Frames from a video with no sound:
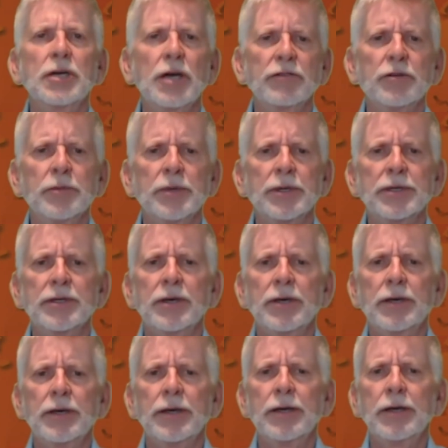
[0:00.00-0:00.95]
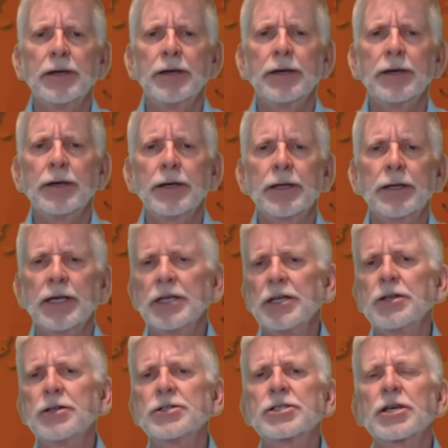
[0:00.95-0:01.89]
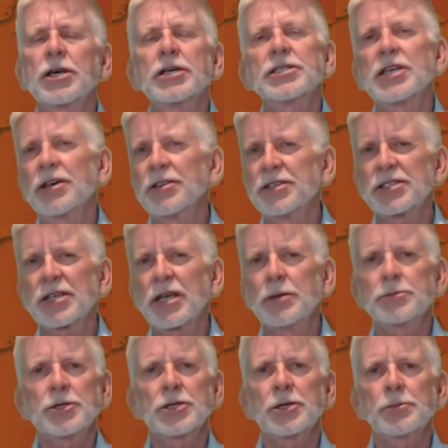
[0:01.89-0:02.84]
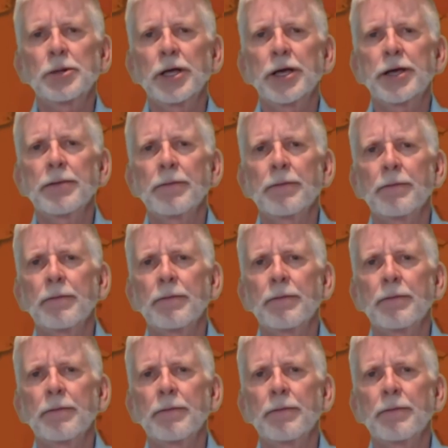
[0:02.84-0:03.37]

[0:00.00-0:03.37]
government. Can you discuss how this comes into play?